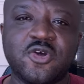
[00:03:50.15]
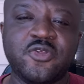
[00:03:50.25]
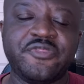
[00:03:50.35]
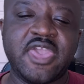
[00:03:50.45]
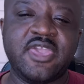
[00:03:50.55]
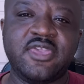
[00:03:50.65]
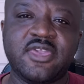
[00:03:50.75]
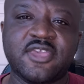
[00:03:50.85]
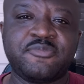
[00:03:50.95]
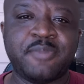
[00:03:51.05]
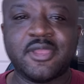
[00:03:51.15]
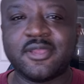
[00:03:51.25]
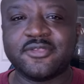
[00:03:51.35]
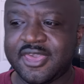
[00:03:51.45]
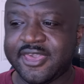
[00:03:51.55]
they
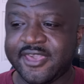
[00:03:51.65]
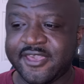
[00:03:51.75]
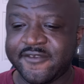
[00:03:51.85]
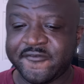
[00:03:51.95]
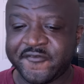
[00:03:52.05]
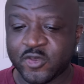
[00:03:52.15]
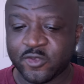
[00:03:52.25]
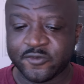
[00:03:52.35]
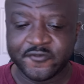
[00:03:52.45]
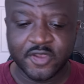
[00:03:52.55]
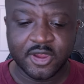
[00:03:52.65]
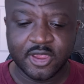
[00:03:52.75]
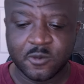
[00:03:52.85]
experienced, it feels very